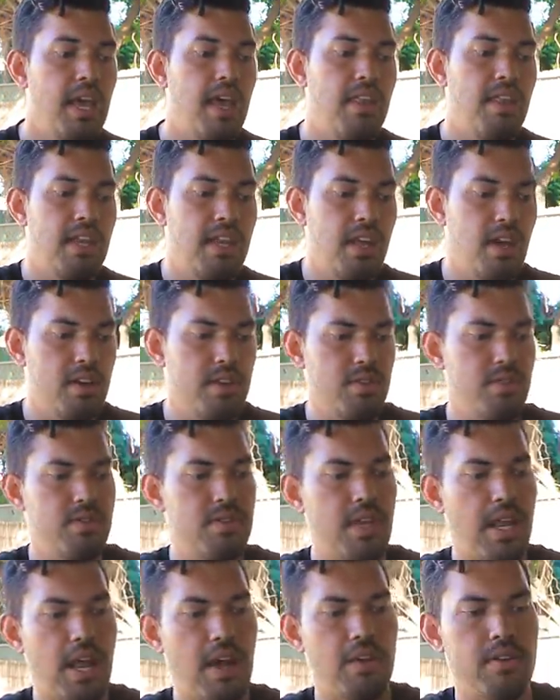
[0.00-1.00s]
And then he also
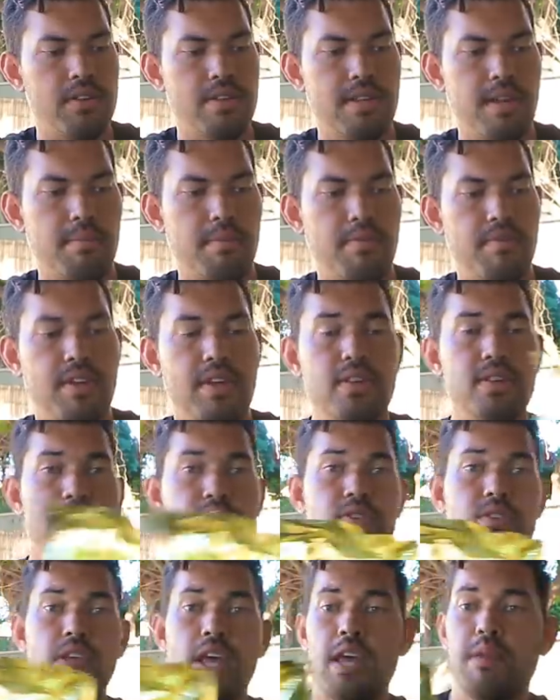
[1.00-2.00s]
sent out some of
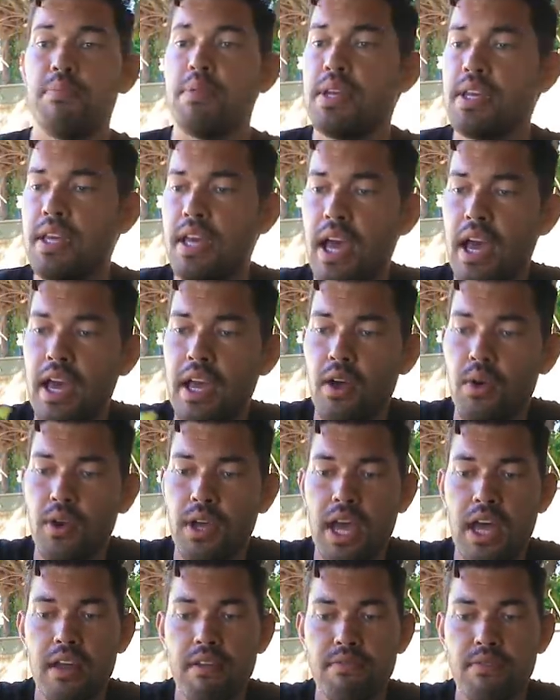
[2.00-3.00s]
his NPK
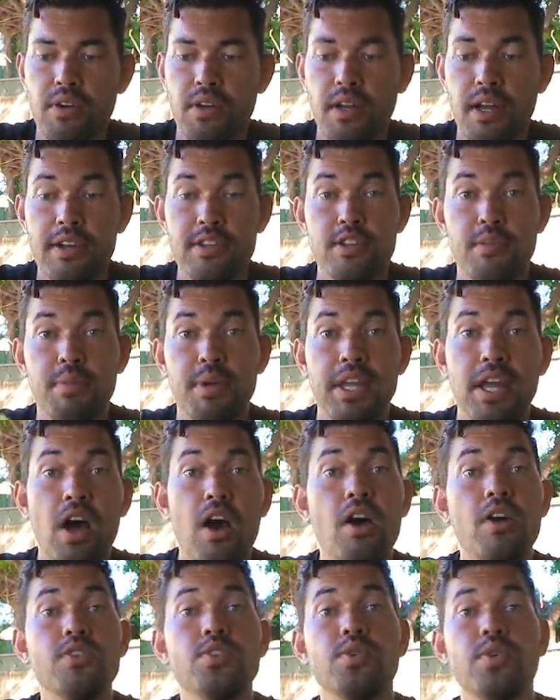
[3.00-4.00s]
organic fertilizer, but he
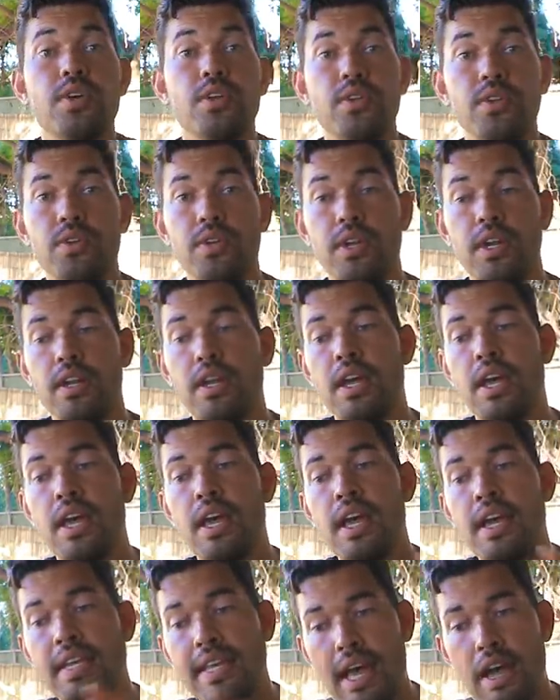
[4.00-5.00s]
also included
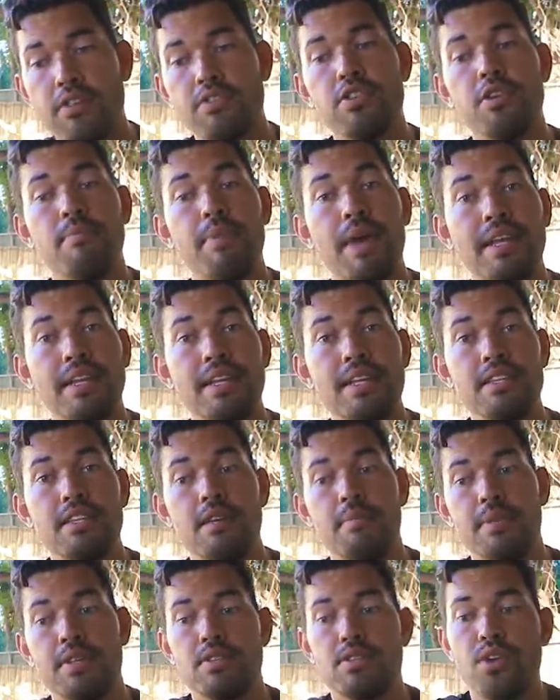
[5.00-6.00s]
calcium,
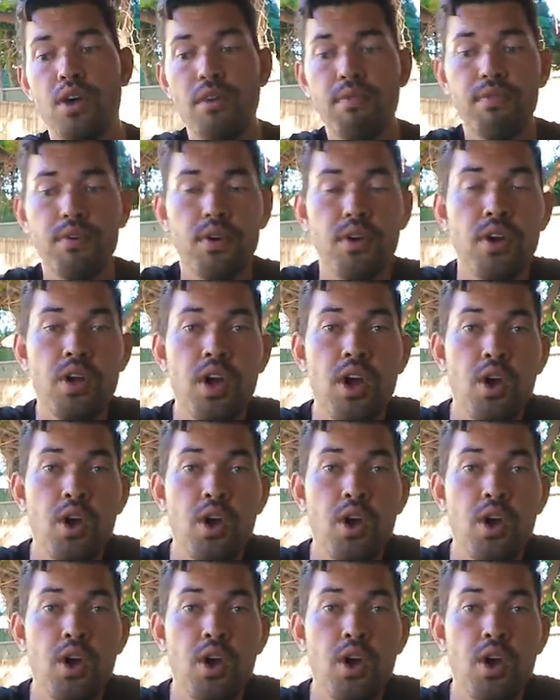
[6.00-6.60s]
magnesium, and sulfur,